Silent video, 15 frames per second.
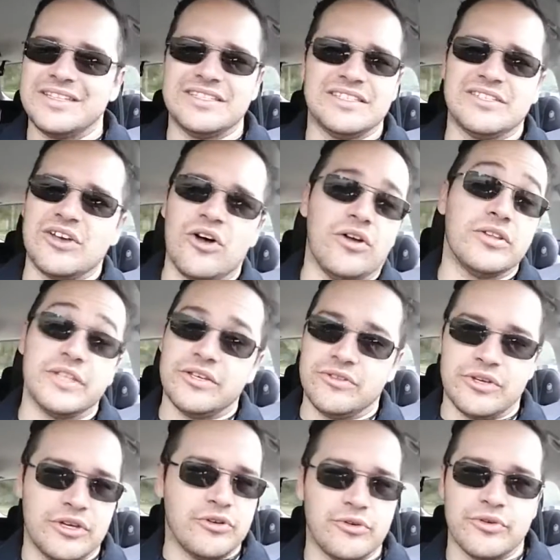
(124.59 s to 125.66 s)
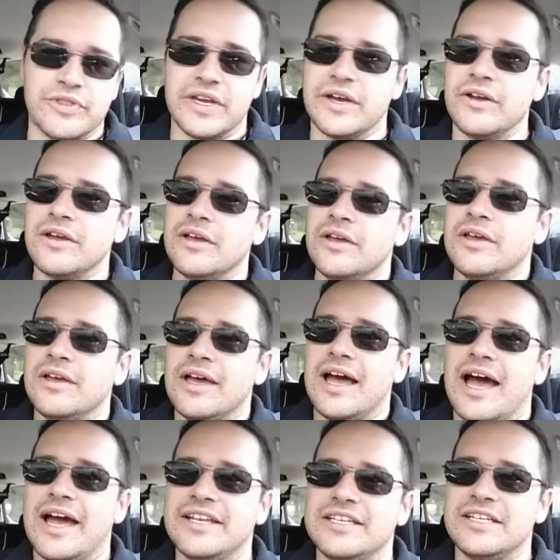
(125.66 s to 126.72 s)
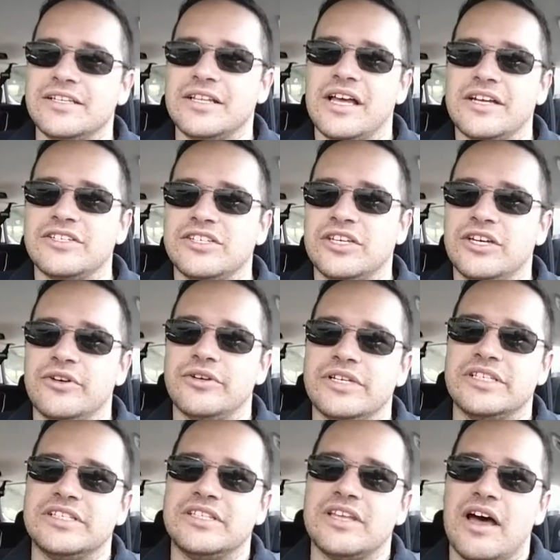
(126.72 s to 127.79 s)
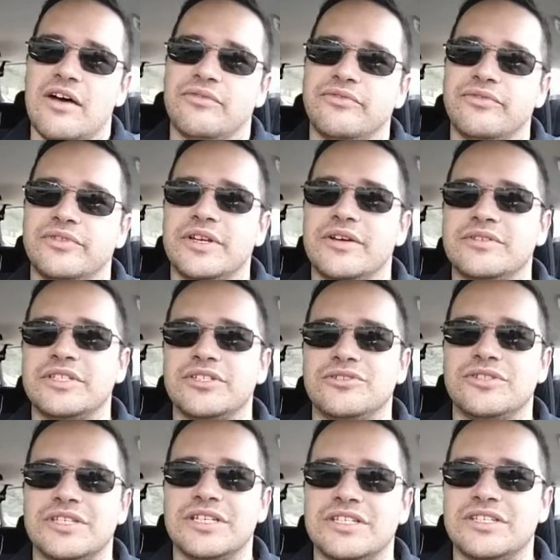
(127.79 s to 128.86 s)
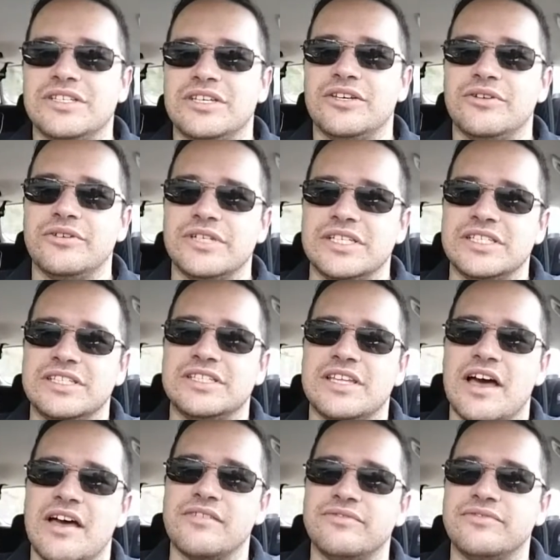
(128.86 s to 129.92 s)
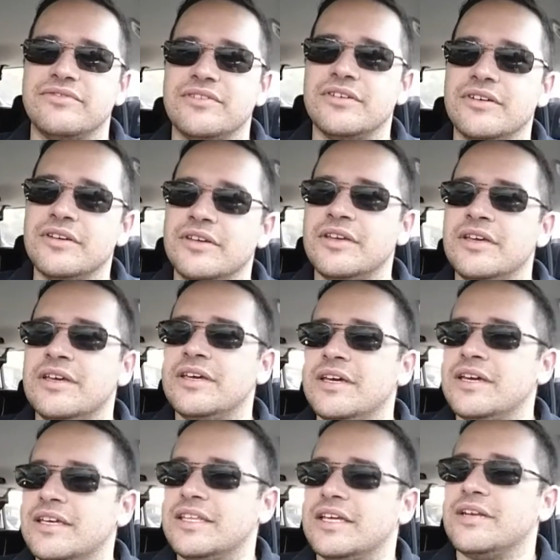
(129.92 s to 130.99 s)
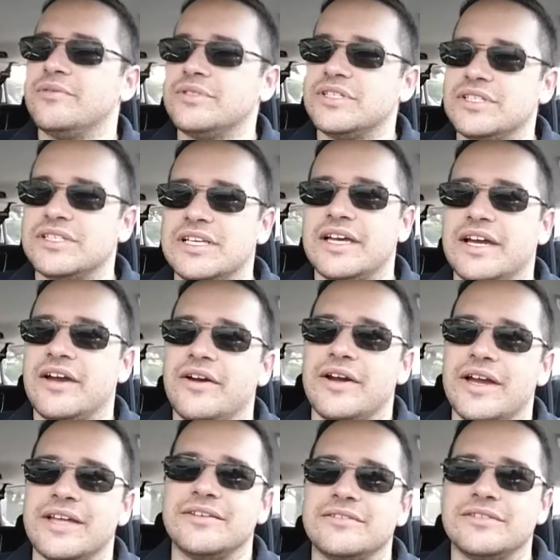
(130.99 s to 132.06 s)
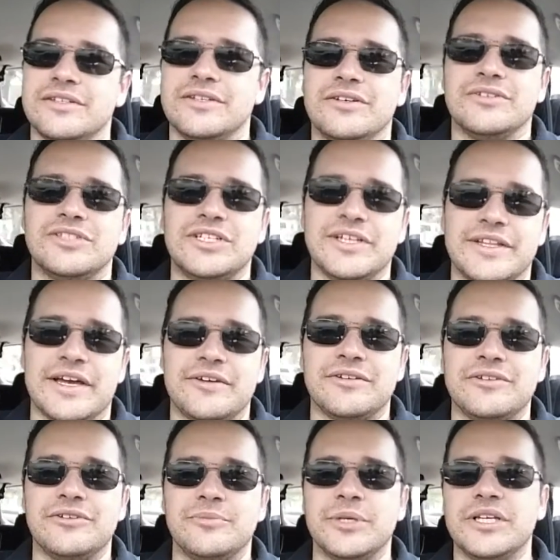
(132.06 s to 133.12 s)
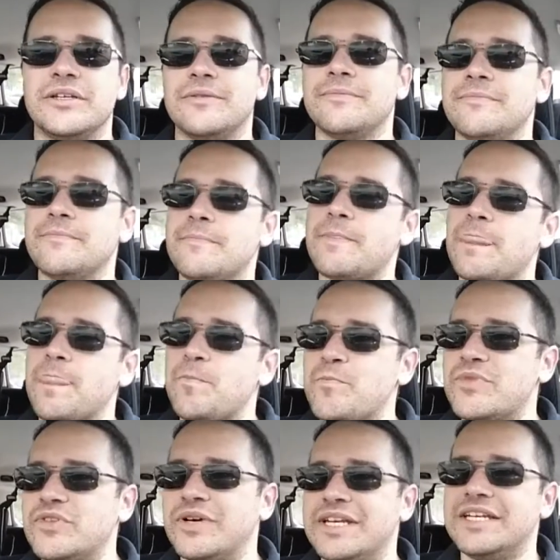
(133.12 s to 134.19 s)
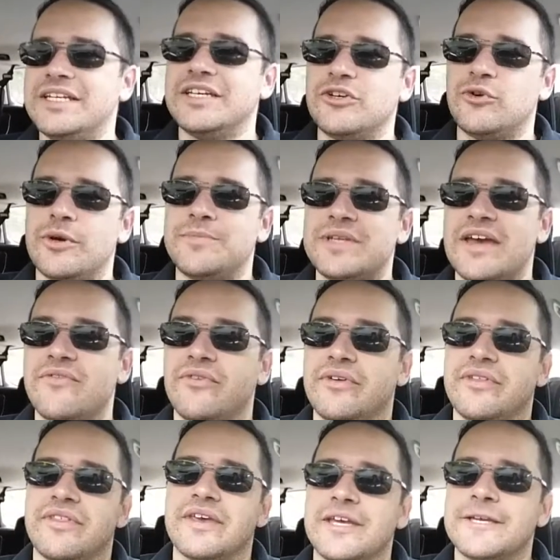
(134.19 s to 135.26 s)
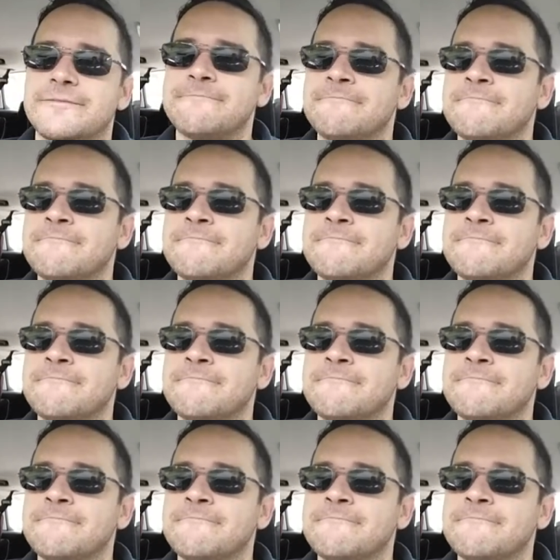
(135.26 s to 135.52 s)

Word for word: This is all neither here nor there. I did a lot of security stuff, and I was interested in security stuff. And then I was just like, all right, you know, chill out a little bit. So I didn't encrypt everything.